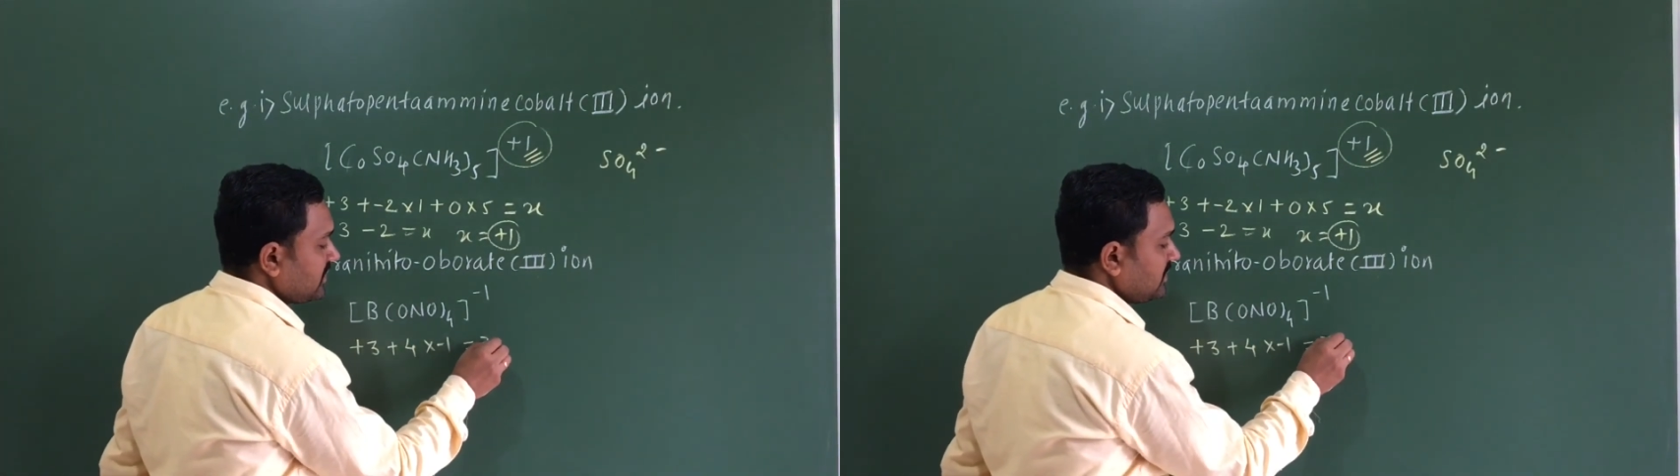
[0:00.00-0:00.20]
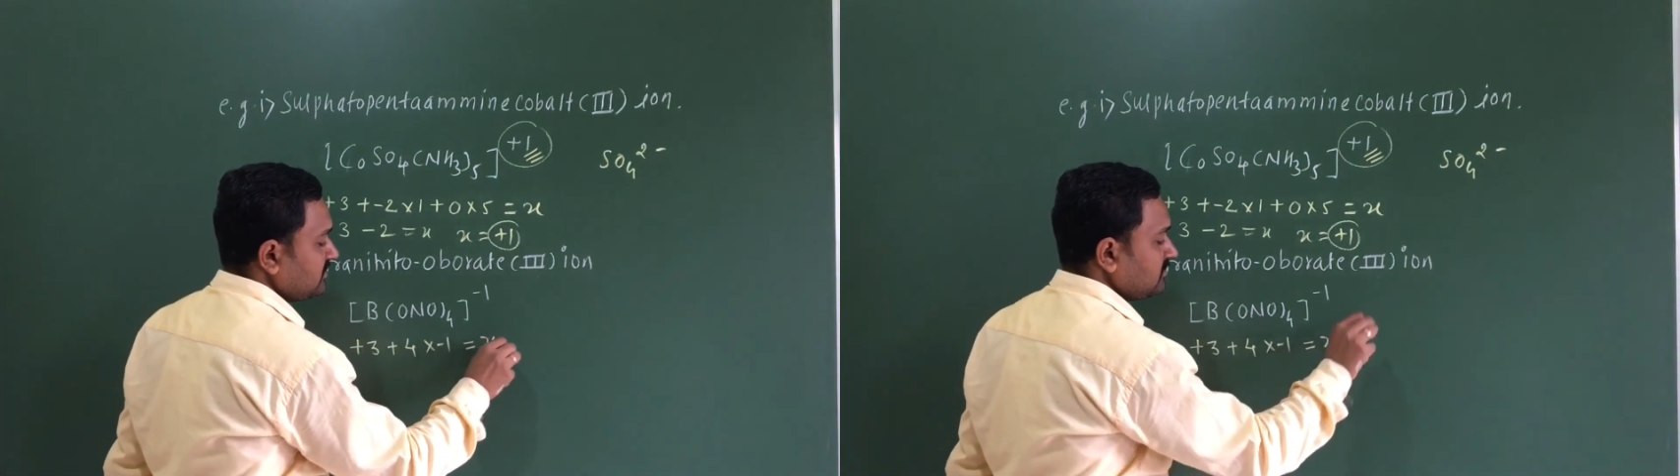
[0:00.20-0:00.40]

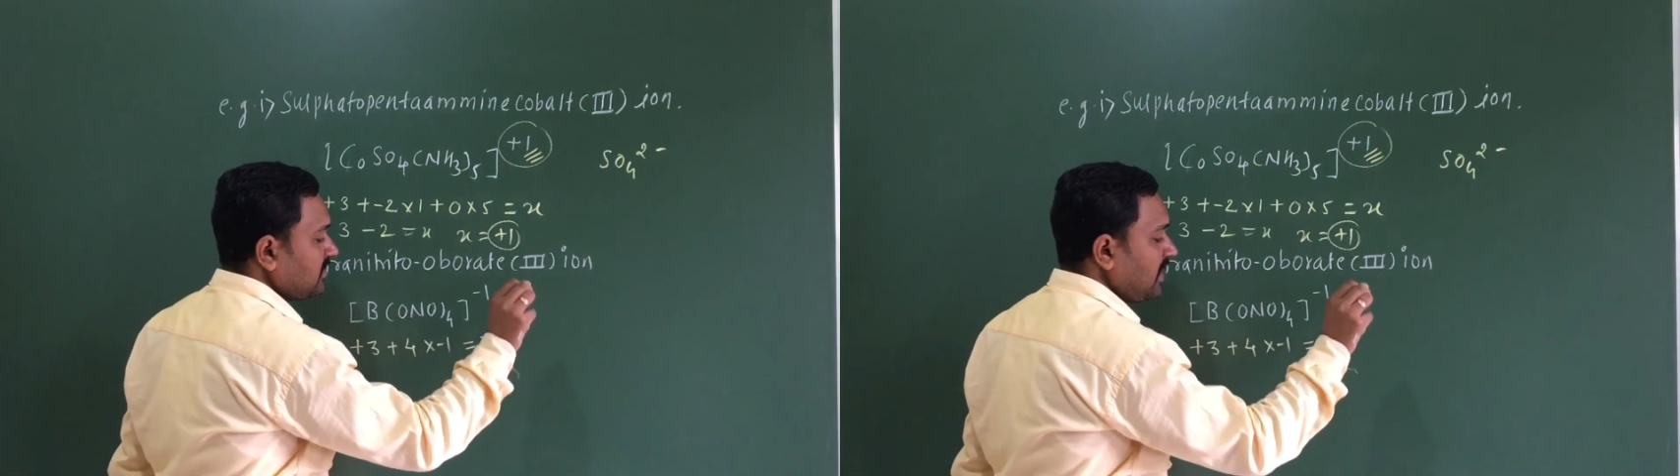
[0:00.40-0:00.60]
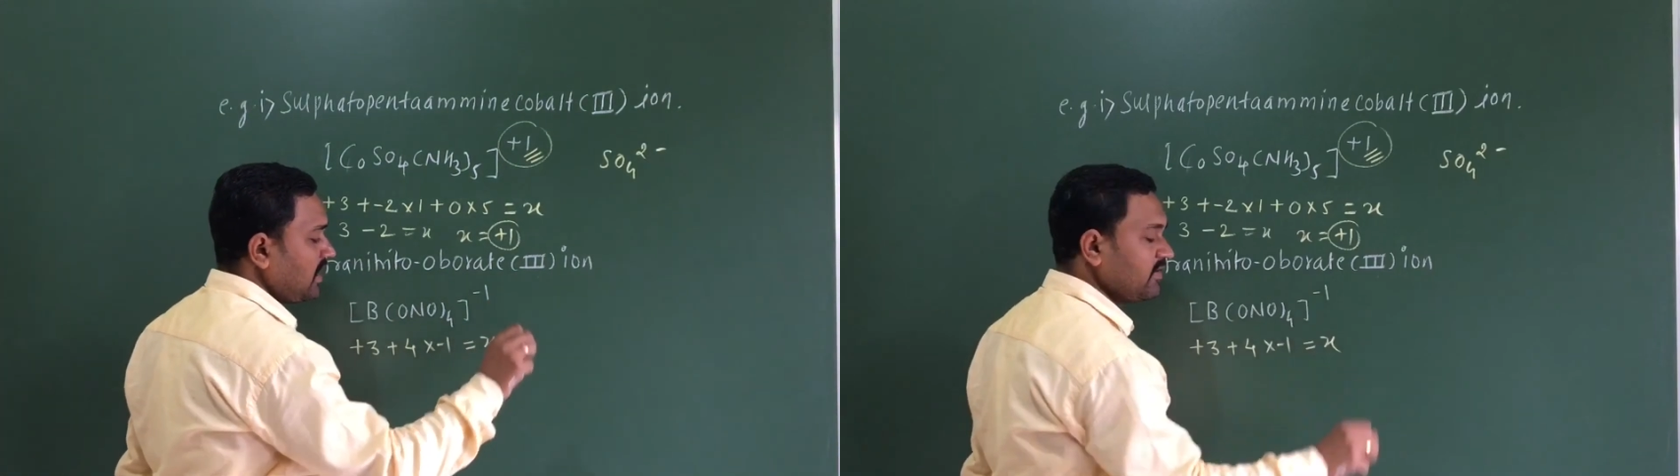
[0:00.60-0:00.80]
and
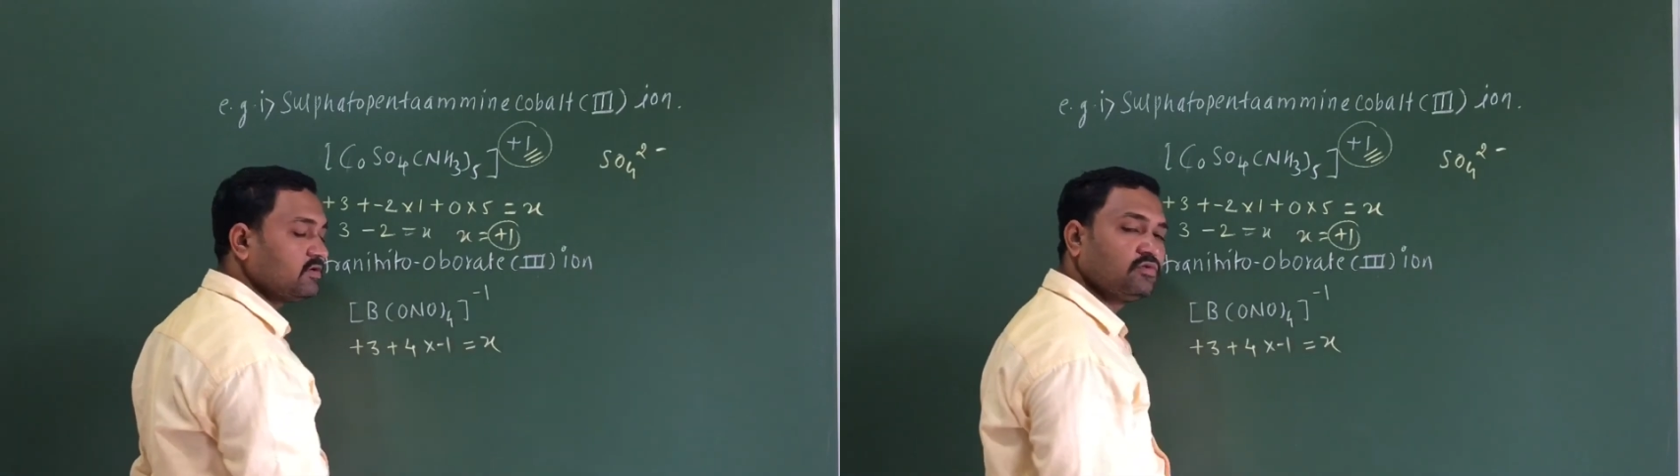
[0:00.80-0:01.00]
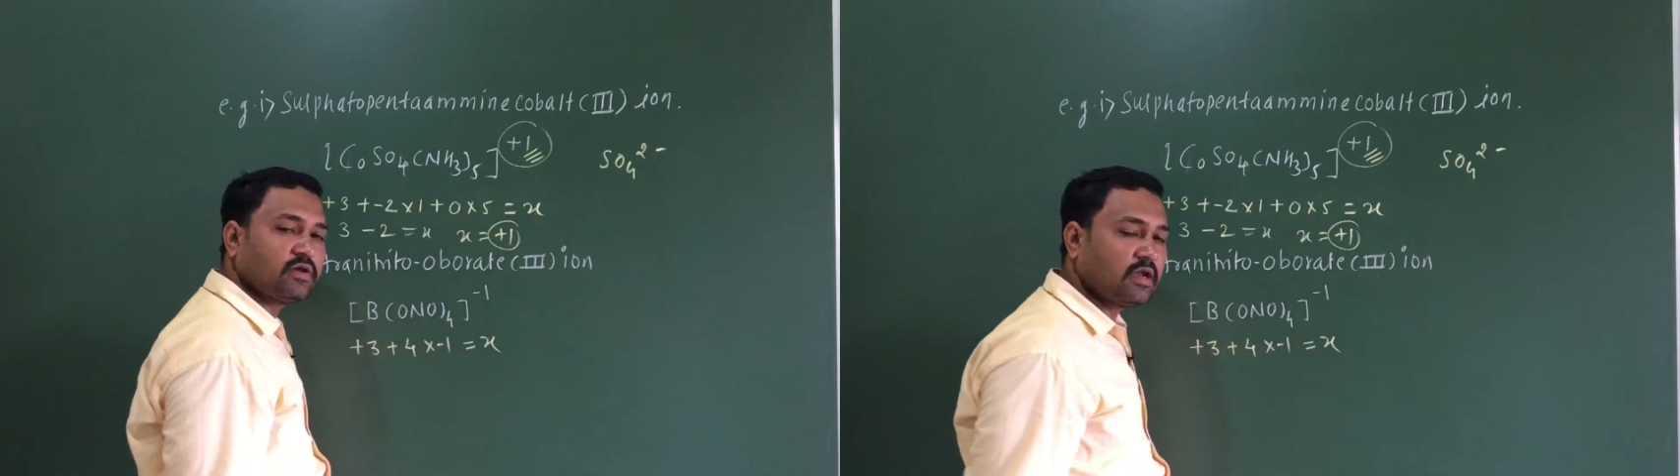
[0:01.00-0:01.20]
I
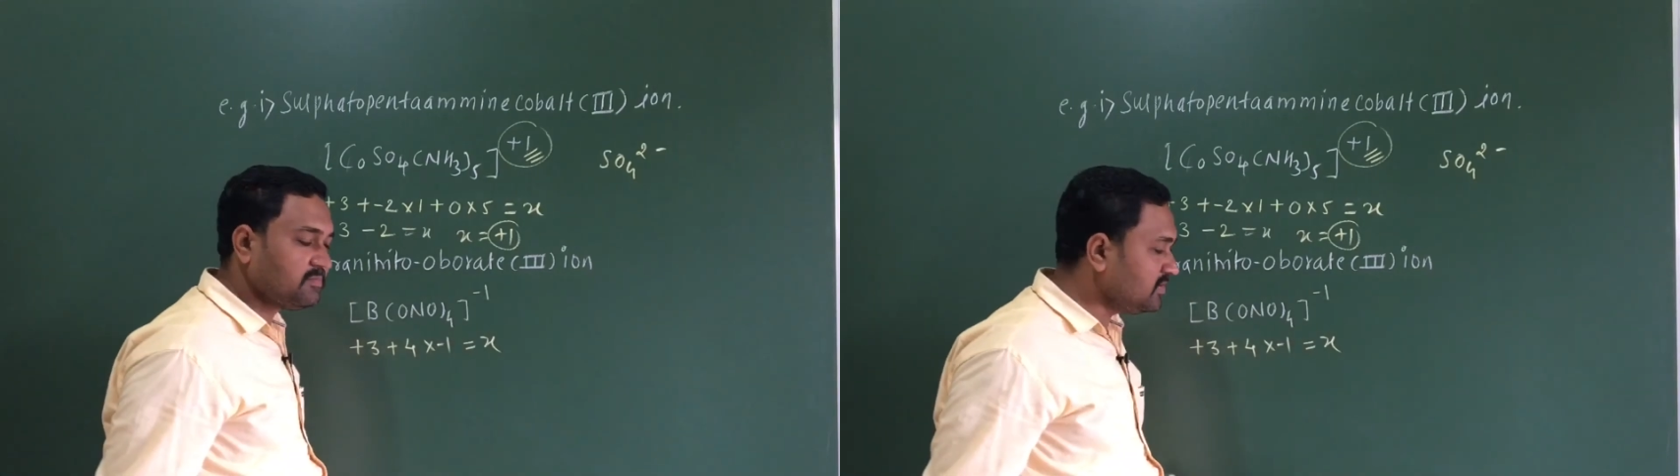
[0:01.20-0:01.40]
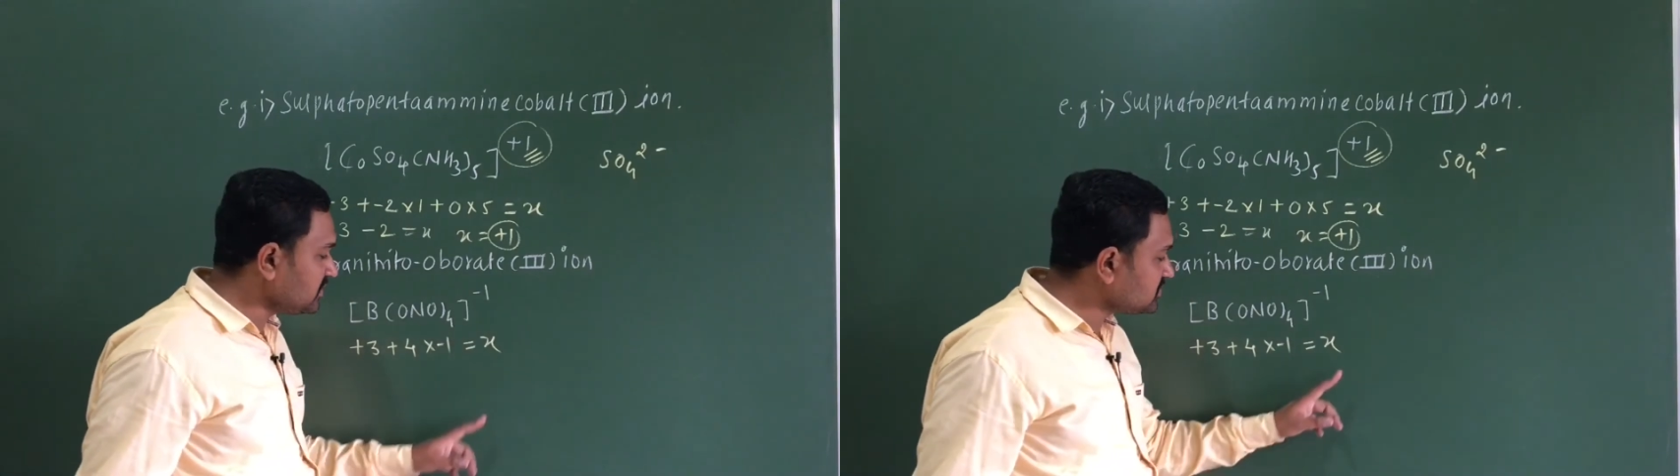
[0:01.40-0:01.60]
have to
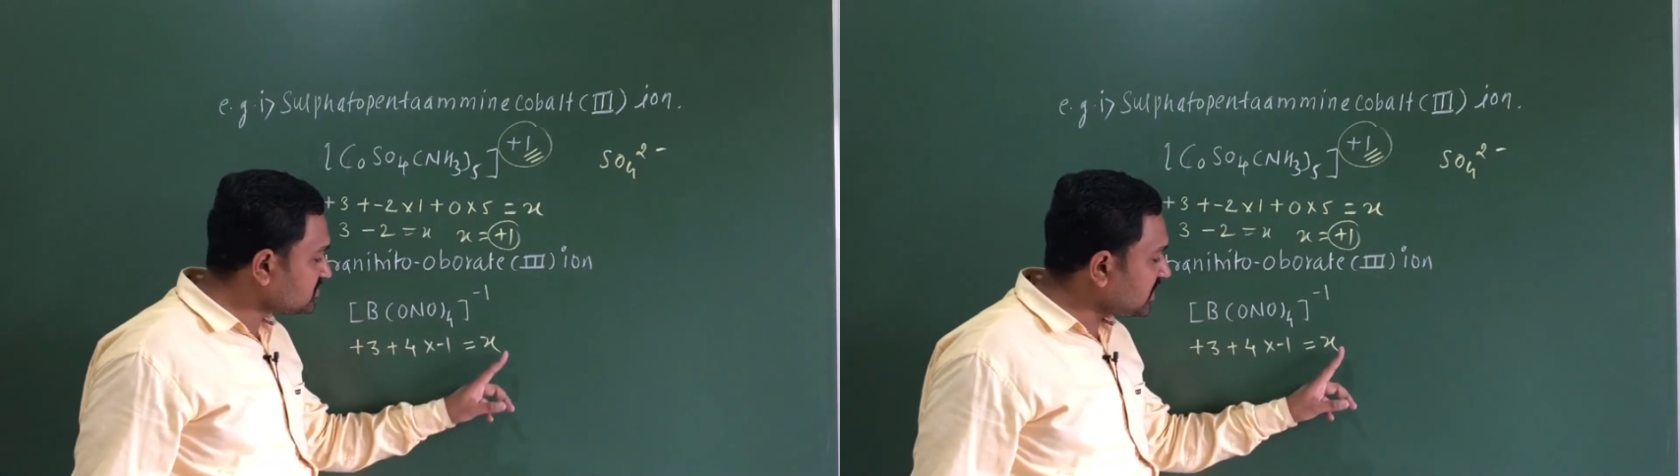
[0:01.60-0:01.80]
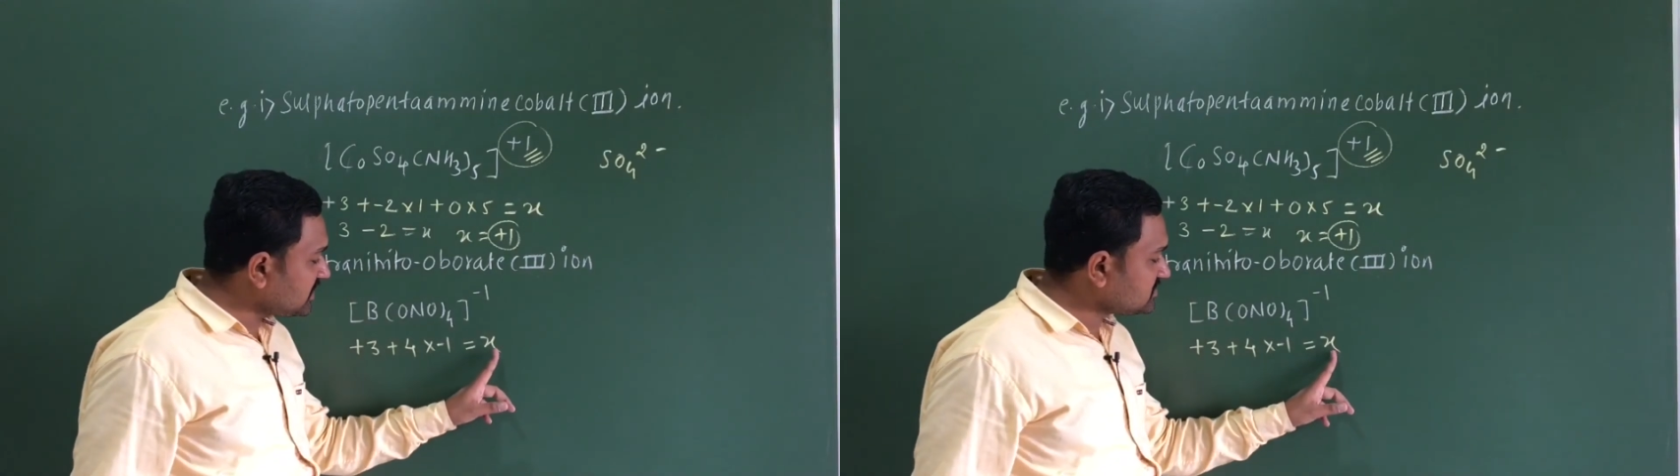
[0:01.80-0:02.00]
calculate
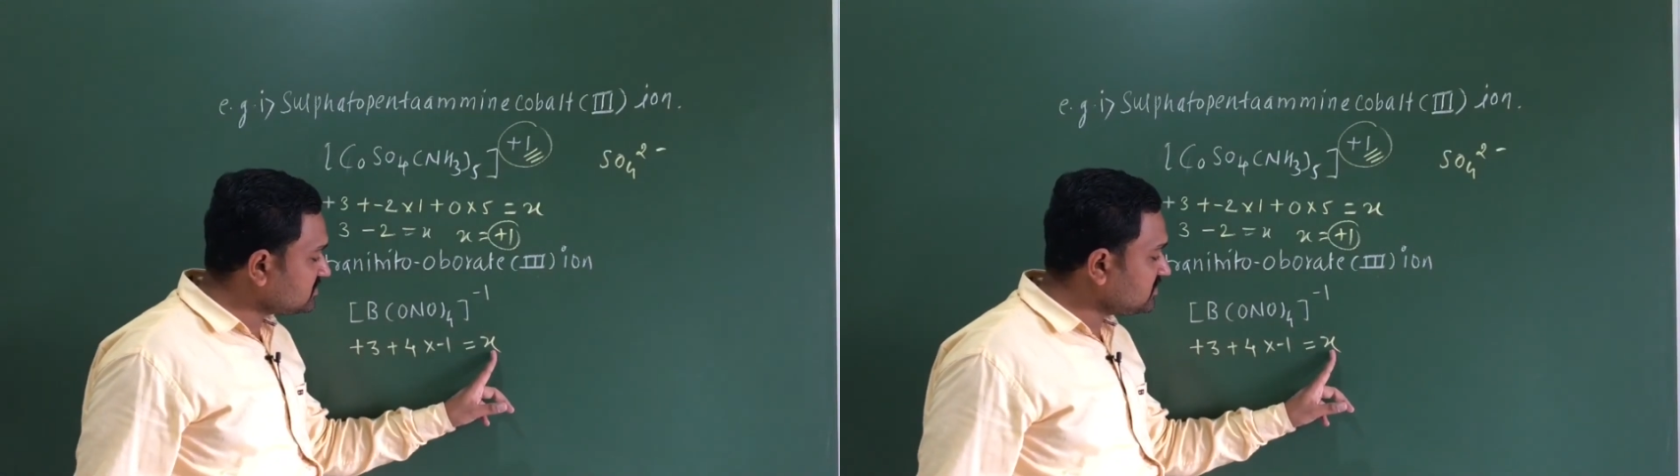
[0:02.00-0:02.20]
charge,